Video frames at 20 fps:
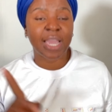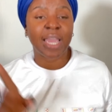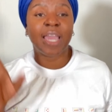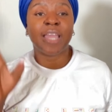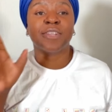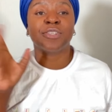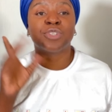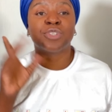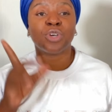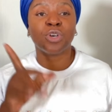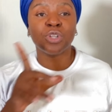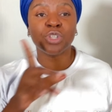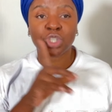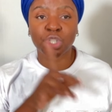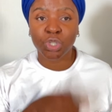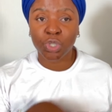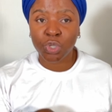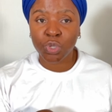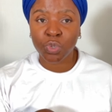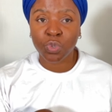and don't
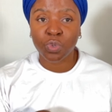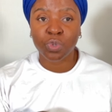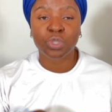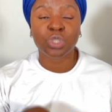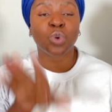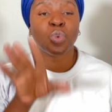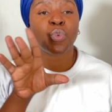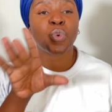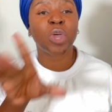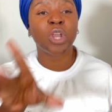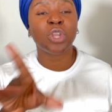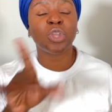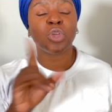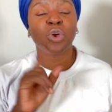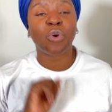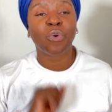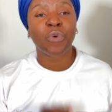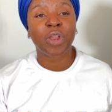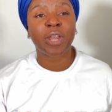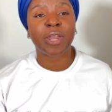use when you
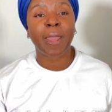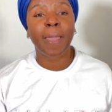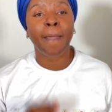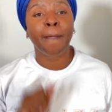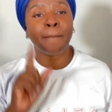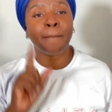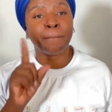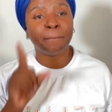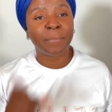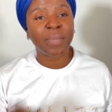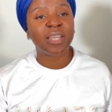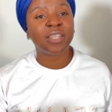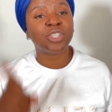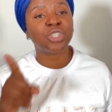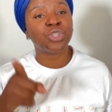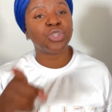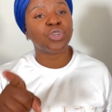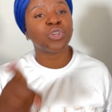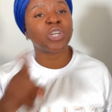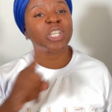already meet
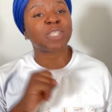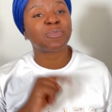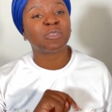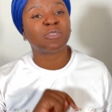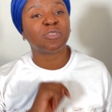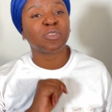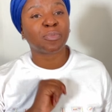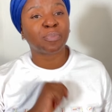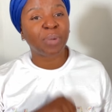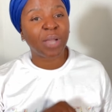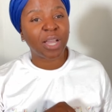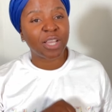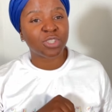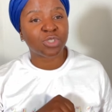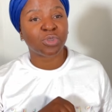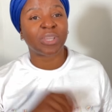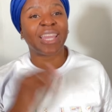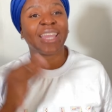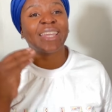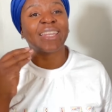your specific
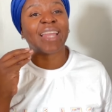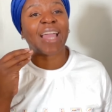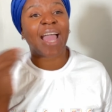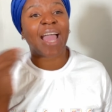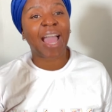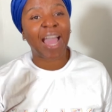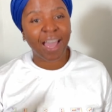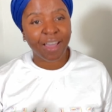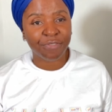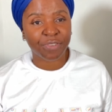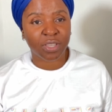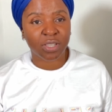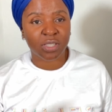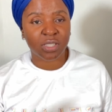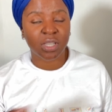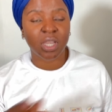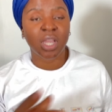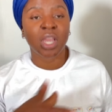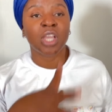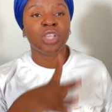person and have it
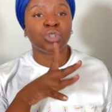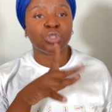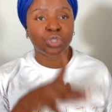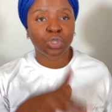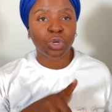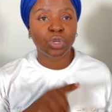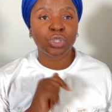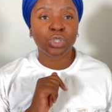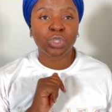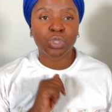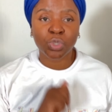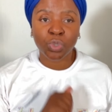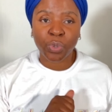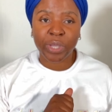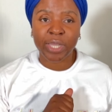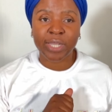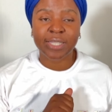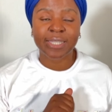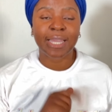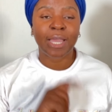so don't do
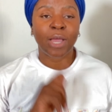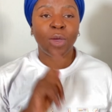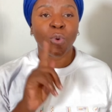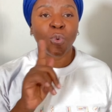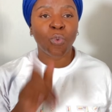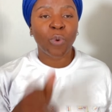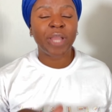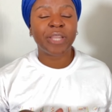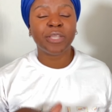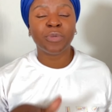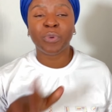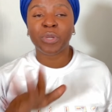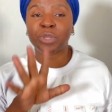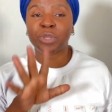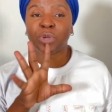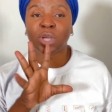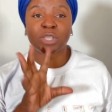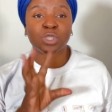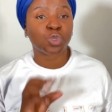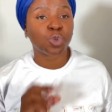it wait when you
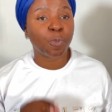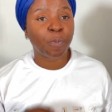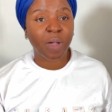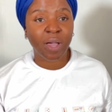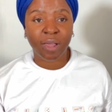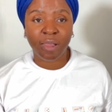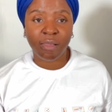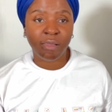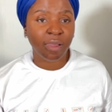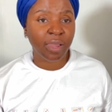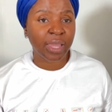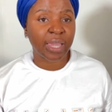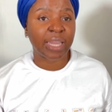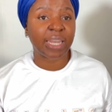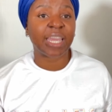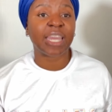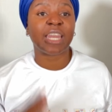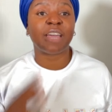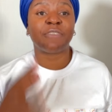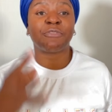are super clean
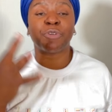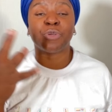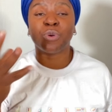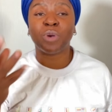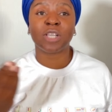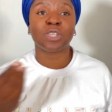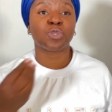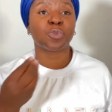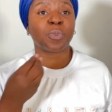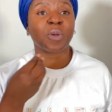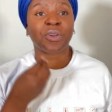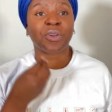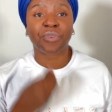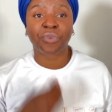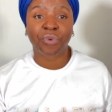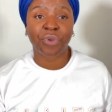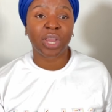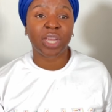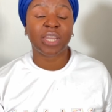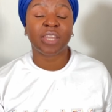and after you are super
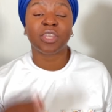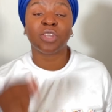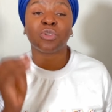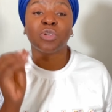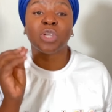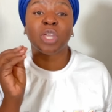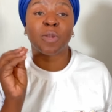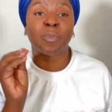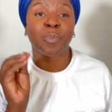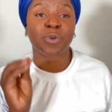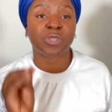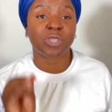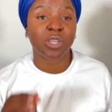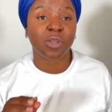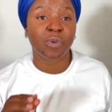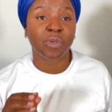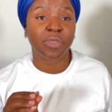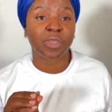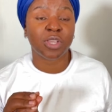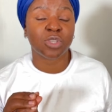clean then you can proceed
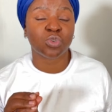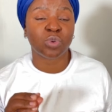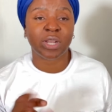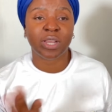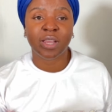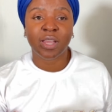with this one